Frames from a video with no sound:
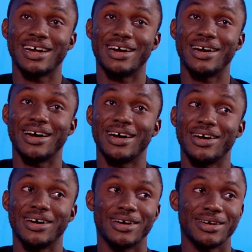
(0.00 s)

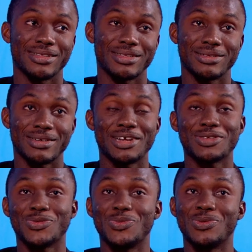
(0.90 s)
uh,
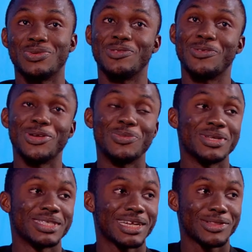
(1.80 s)
trying to develop
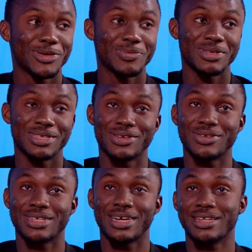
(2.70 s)
a startup is
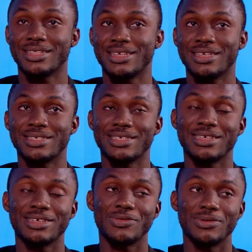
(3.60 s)
not an
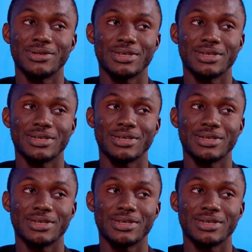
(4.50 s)
easy